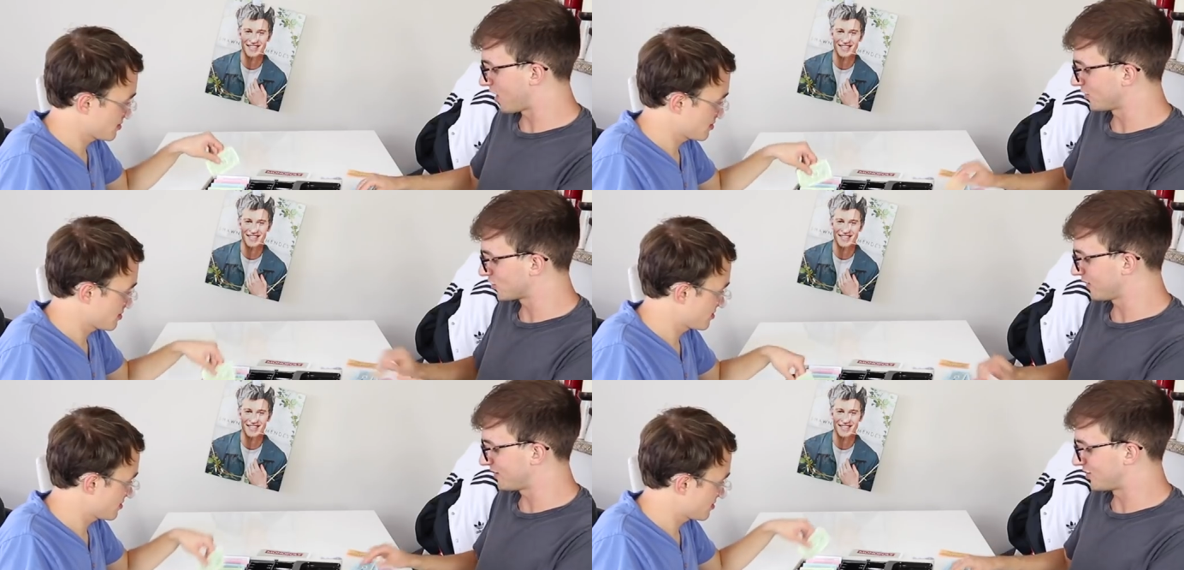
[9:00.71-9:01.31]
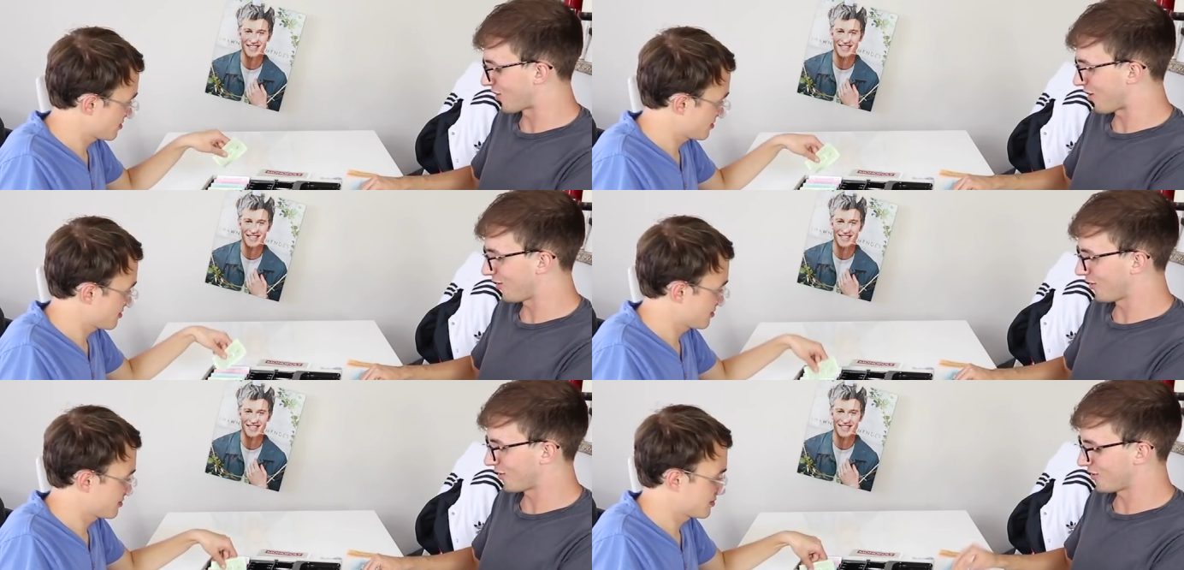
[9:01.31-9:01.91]
Speaker 1: hundred
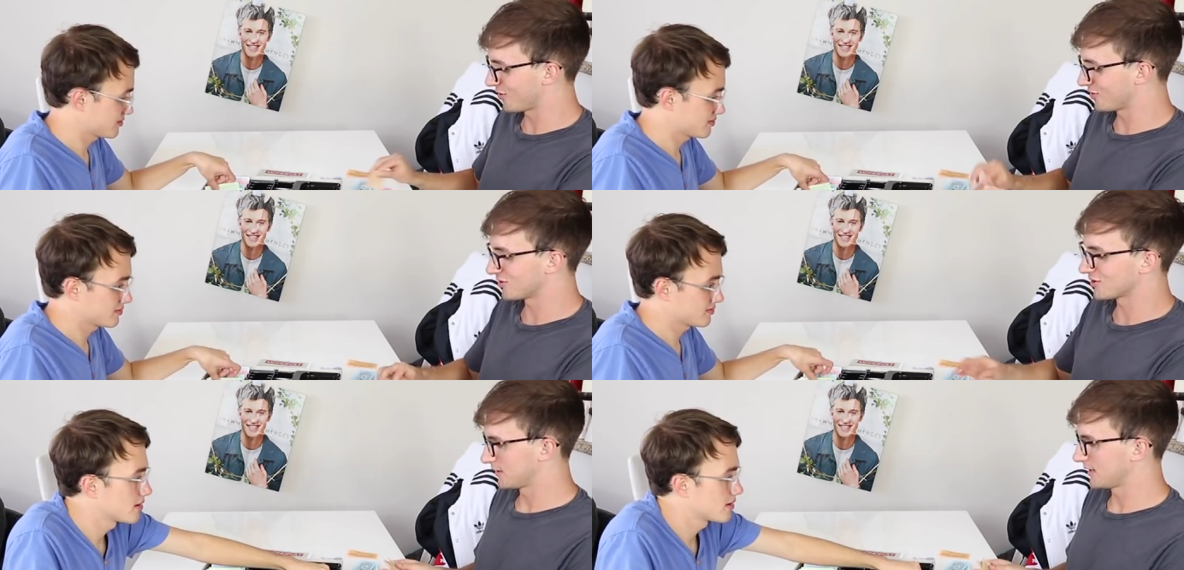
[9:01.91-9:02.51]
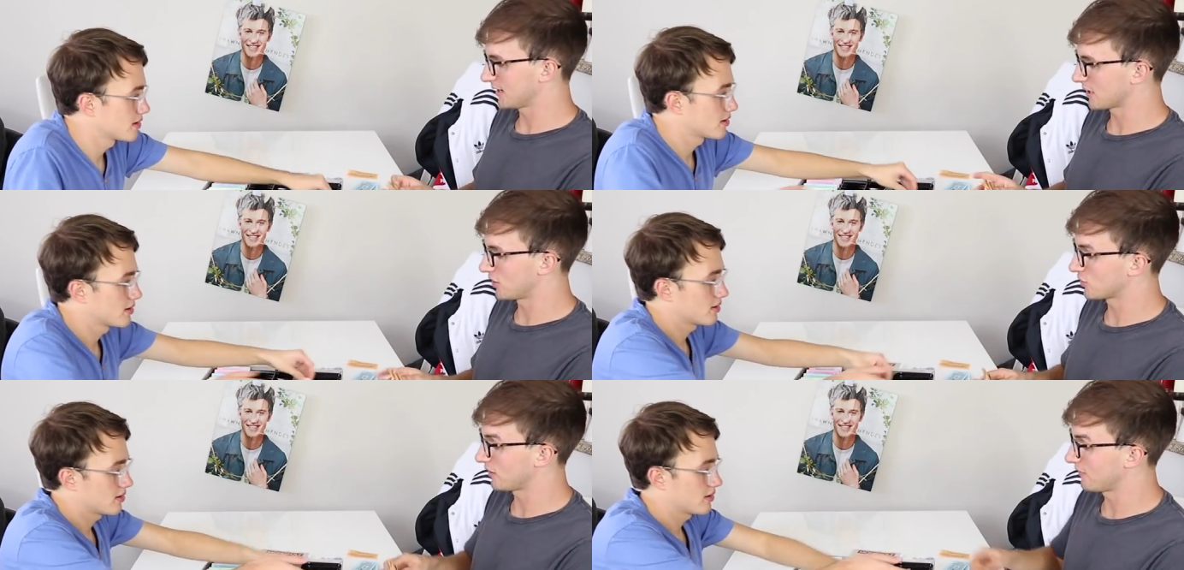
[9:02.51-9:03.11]
dollars. six
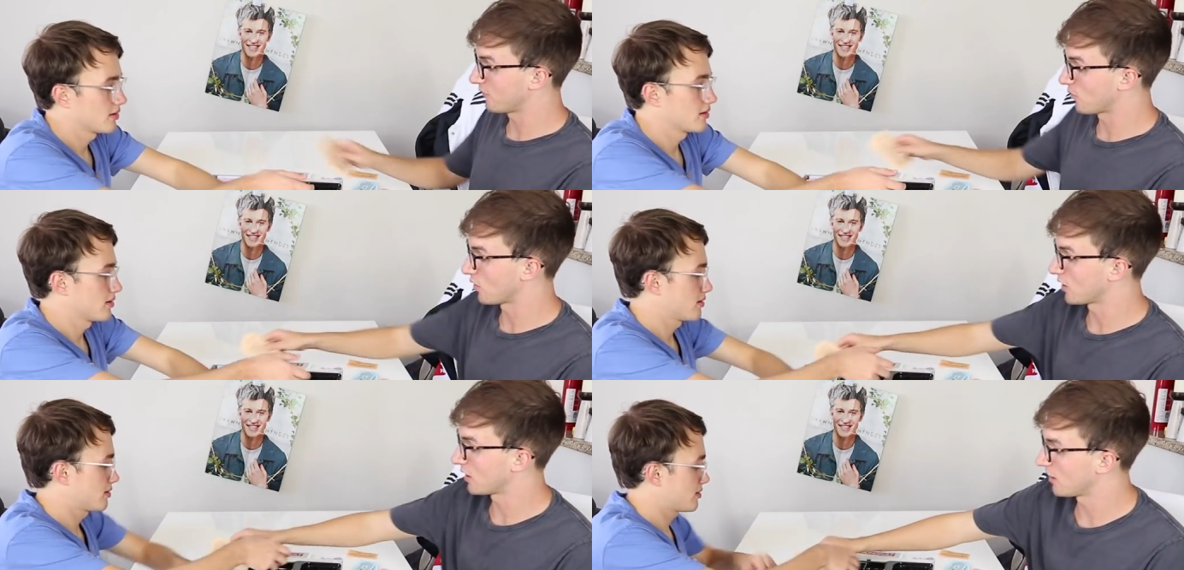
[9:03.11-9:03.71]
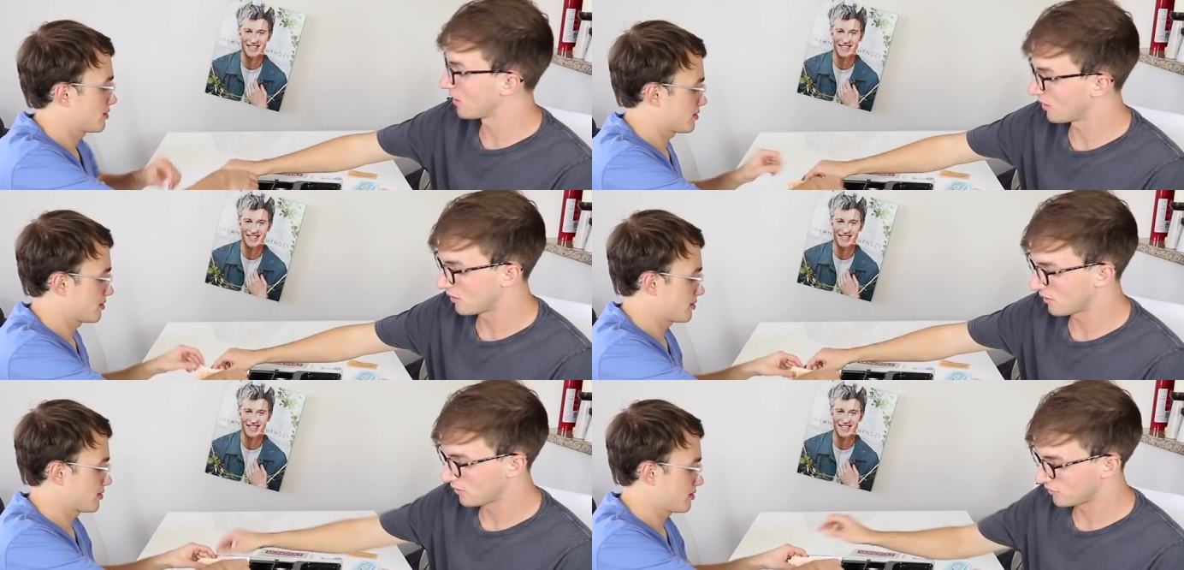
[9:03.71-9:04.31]
hundred dollars for
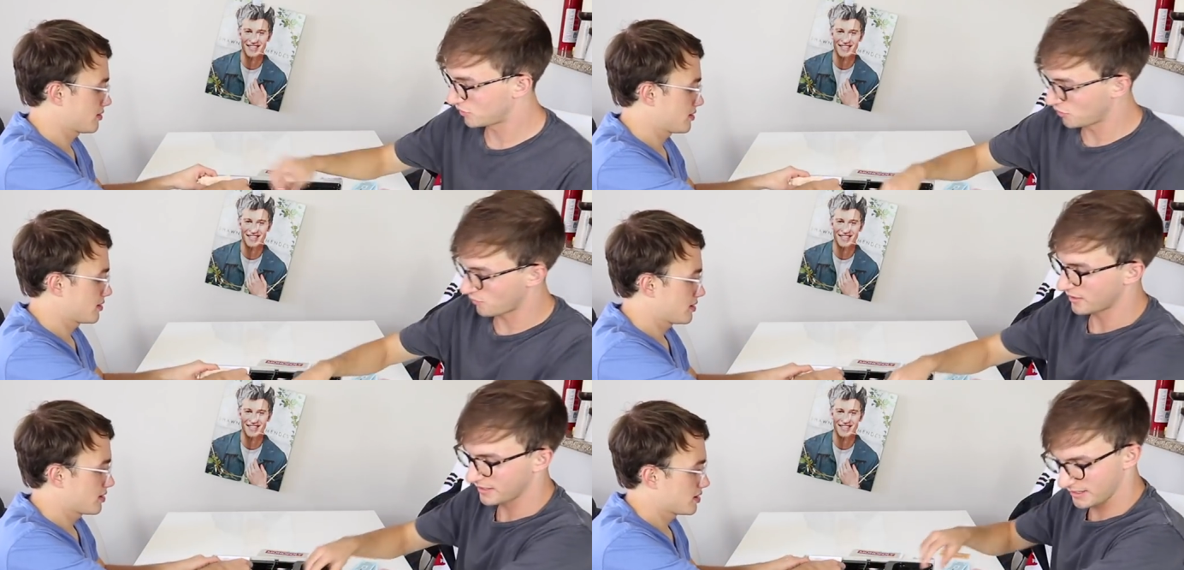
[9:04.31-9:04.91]
two on